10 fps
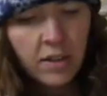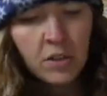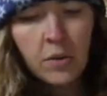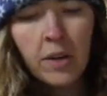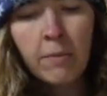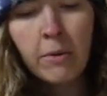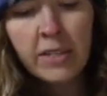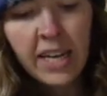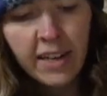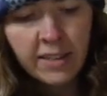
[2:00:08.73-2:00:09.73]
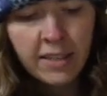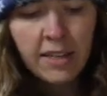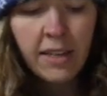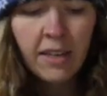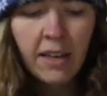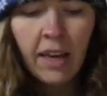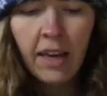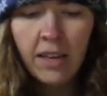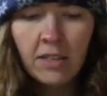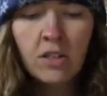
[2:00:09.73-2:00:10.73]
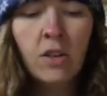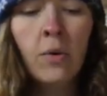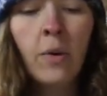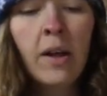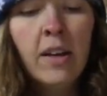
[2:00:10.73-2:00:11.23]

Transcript: doing mosaics, and so